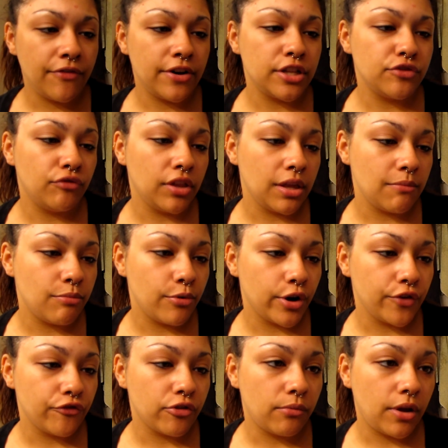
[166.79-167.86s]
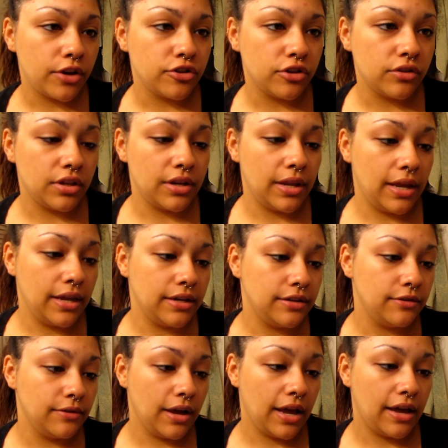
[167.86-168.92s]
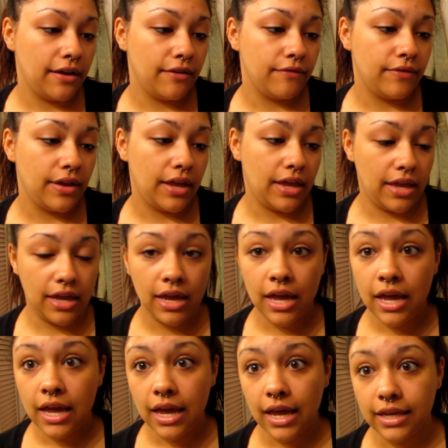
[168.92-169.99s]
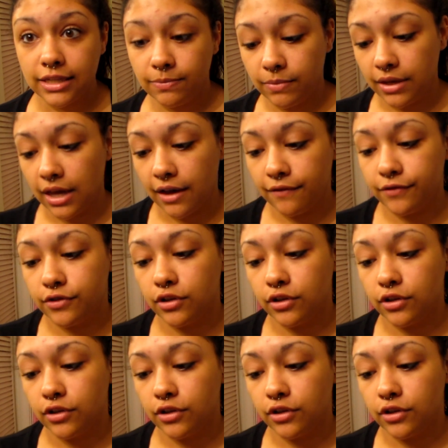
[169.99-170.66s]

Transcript: and it's really important for me during the day to have a SPF.